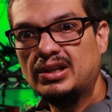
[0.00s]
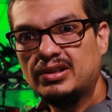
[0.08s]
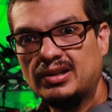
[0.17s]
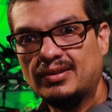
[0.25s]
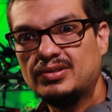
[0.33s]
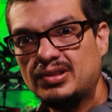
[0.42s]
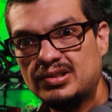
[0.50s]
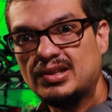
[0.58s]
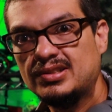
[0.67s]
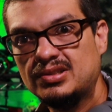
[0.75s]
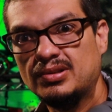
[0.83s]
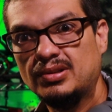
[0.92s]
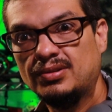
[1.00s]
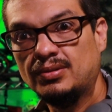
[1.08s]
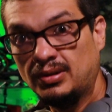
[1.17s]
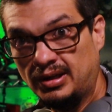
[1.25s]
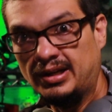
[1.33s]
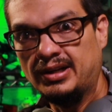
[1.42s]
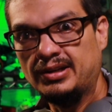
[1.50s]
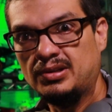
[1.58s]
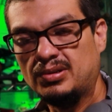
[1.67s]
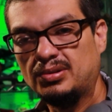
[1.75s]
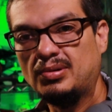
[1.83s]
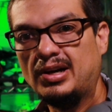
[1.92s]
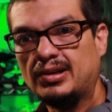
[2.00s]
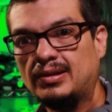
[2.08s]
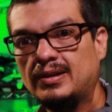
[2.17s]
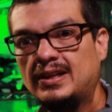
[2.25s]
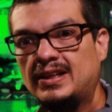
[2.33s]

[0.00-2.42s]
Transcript: you have to adjust your throttle